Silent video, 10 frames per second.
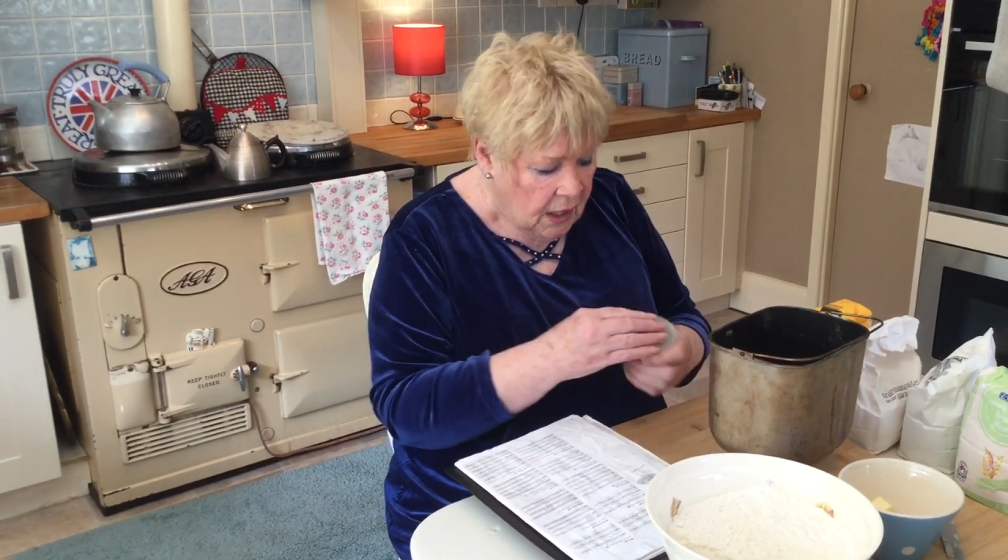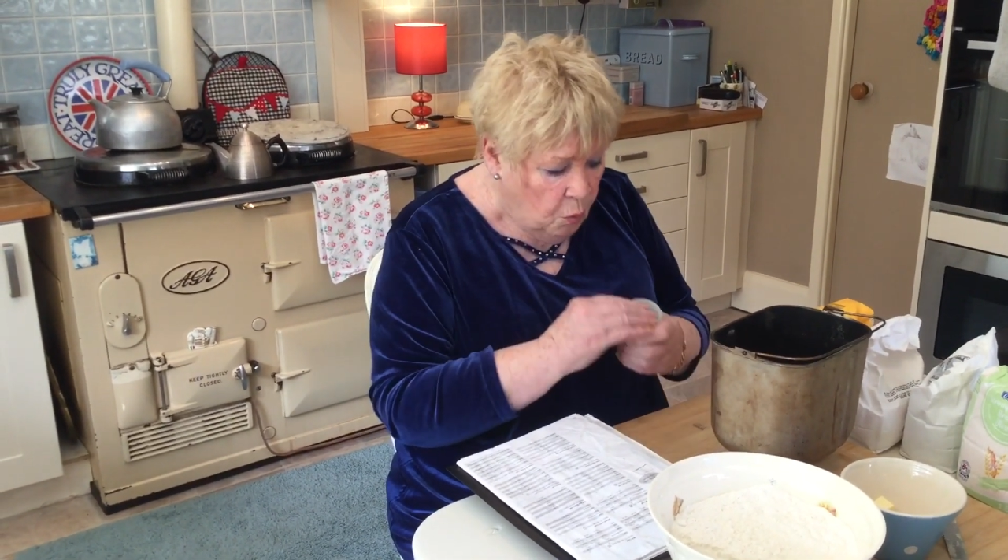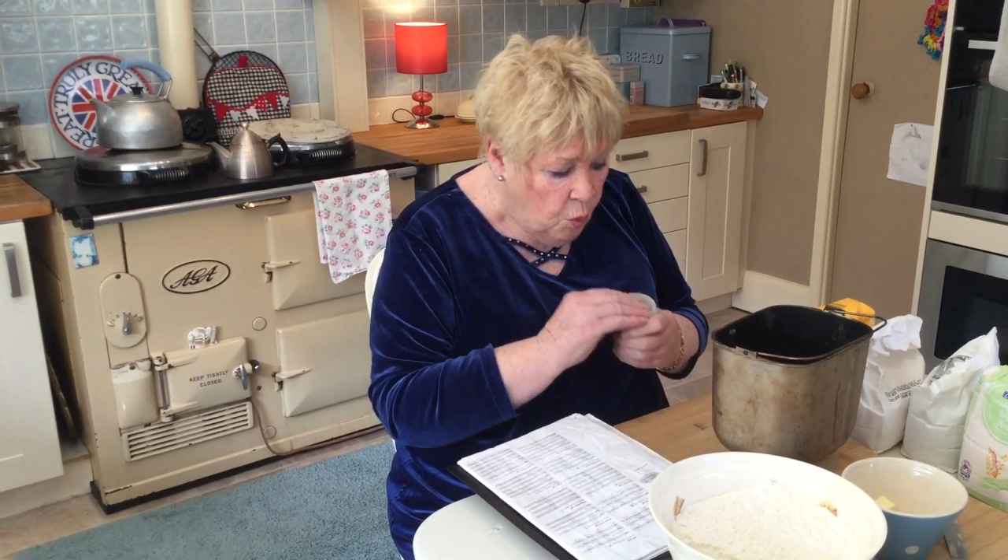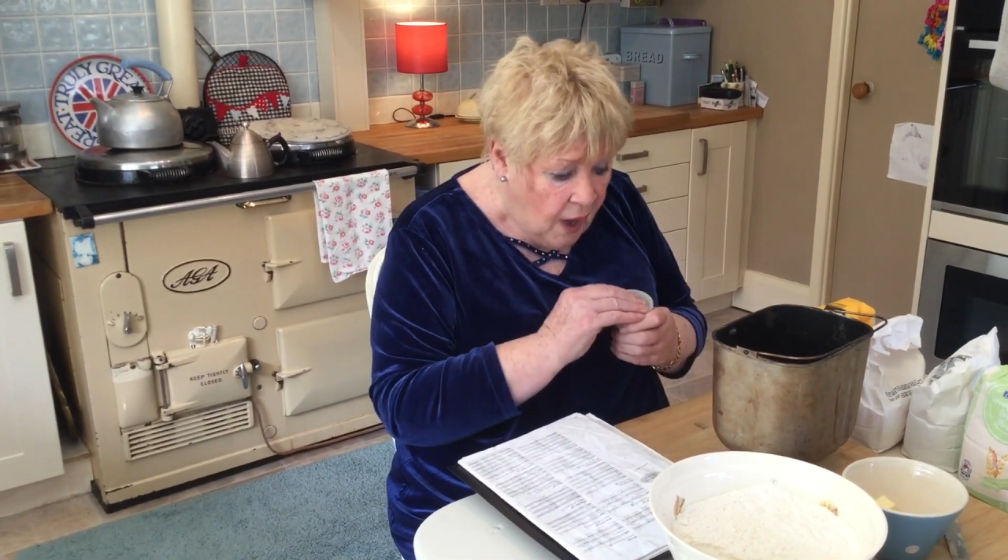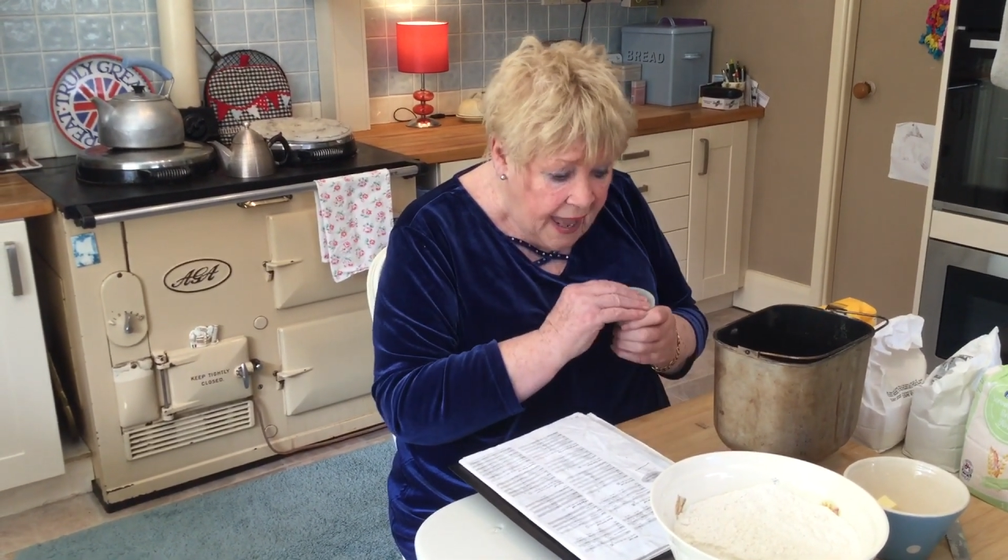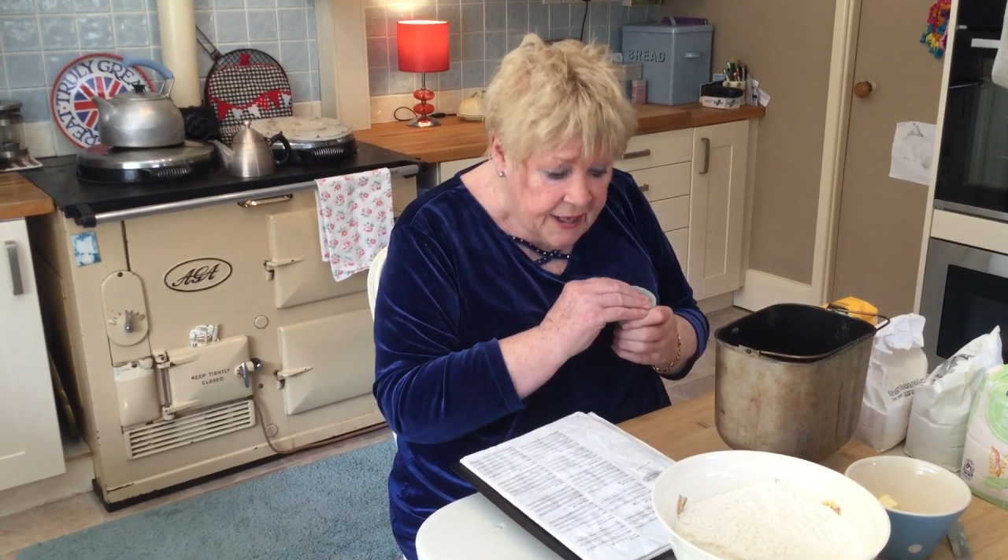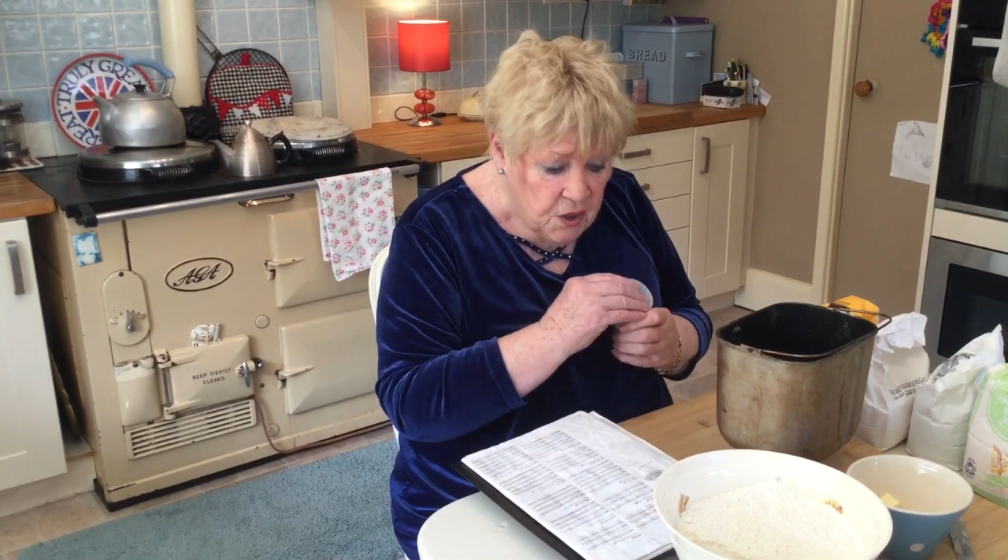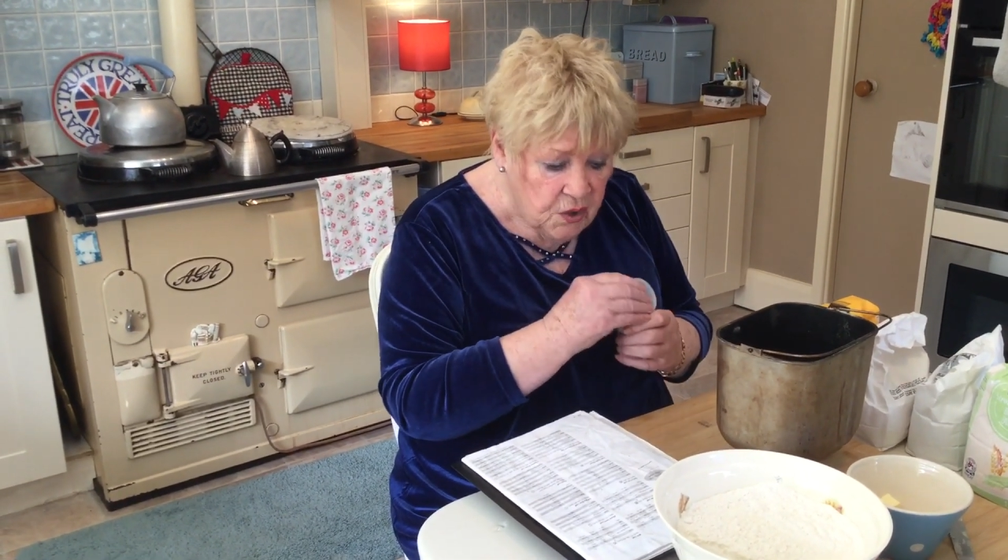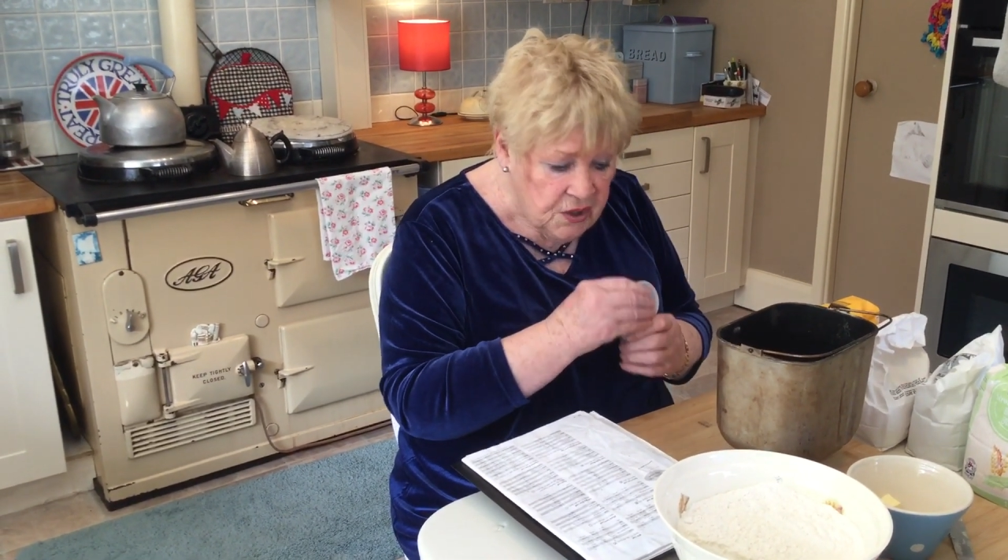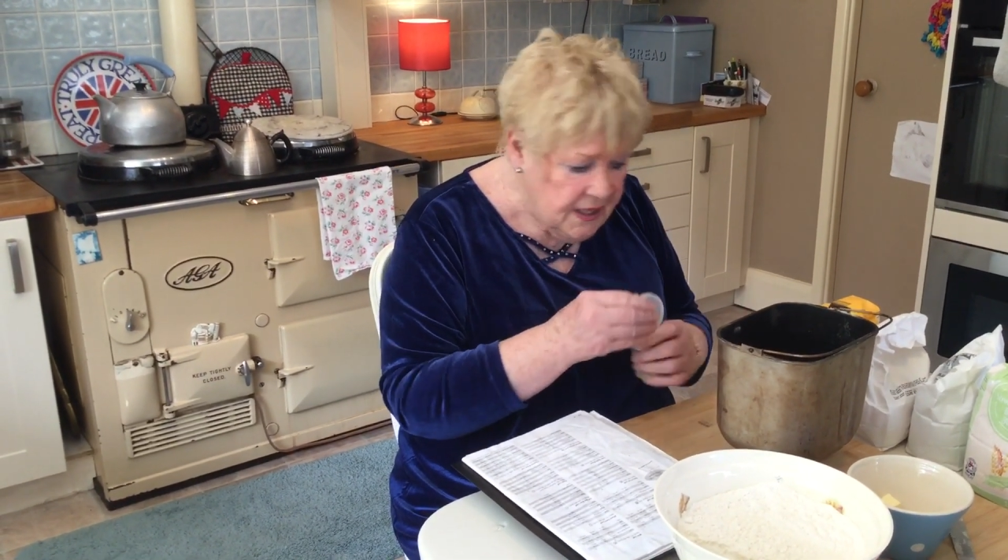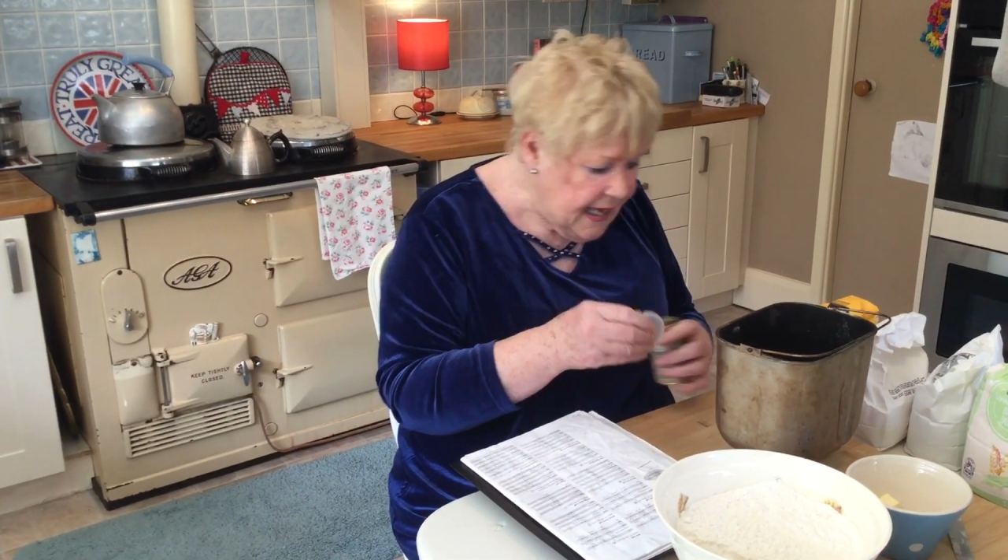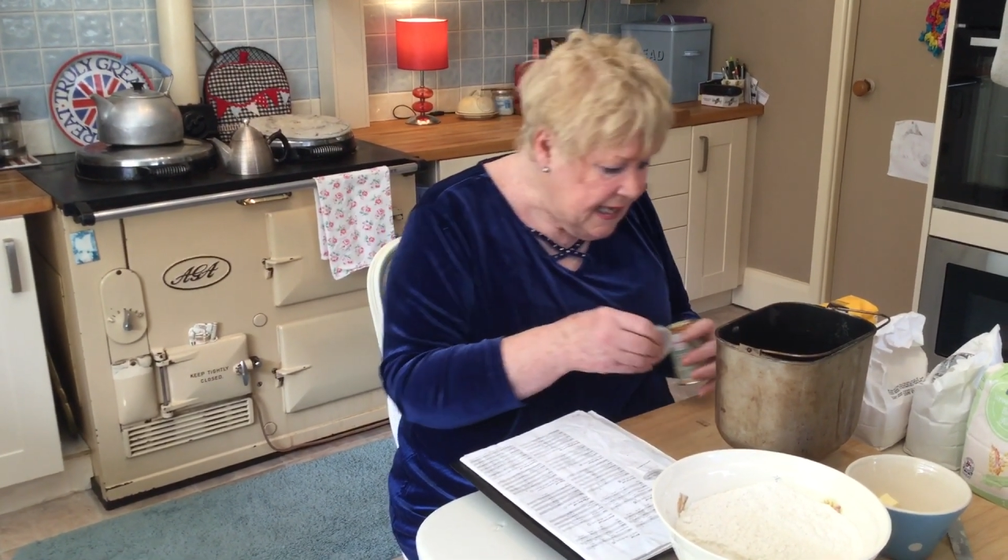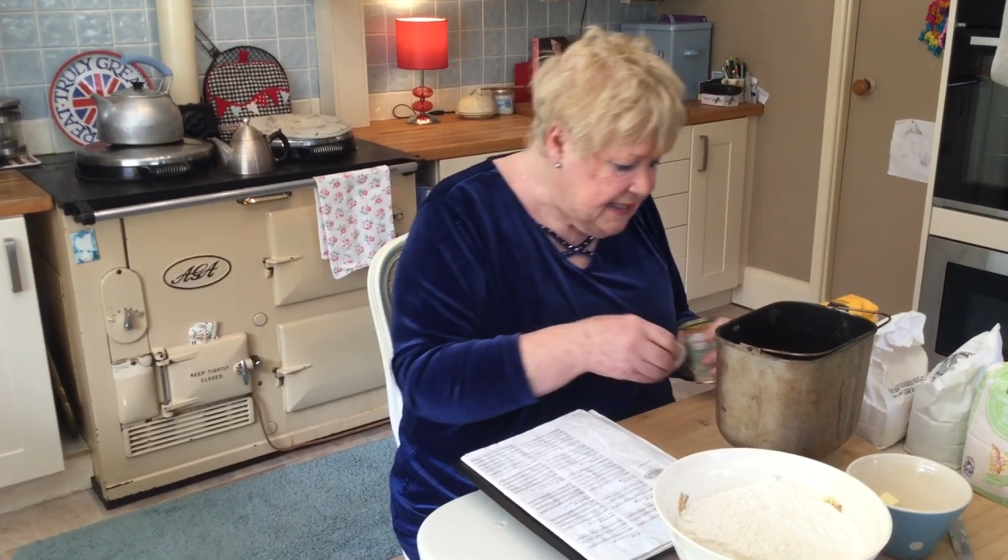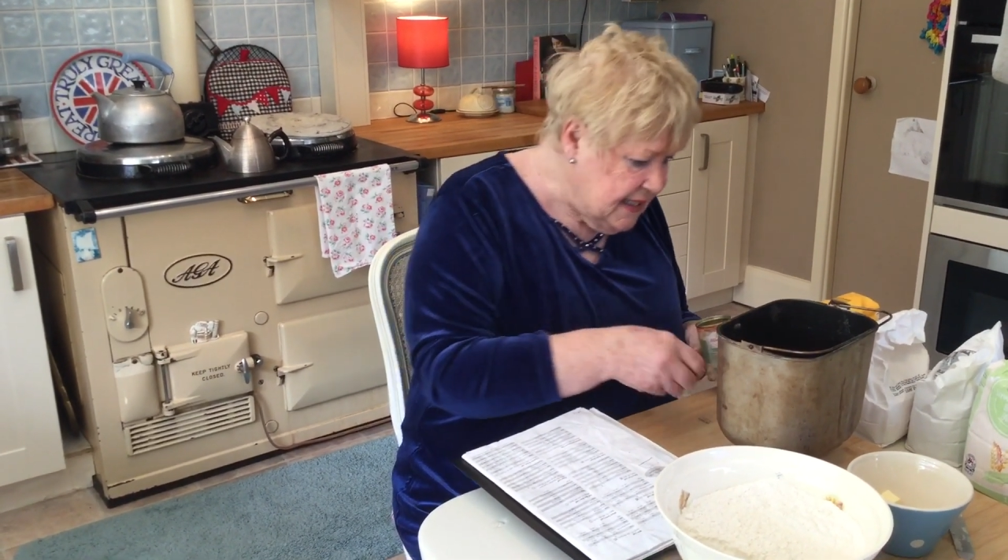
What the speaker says: Where you can get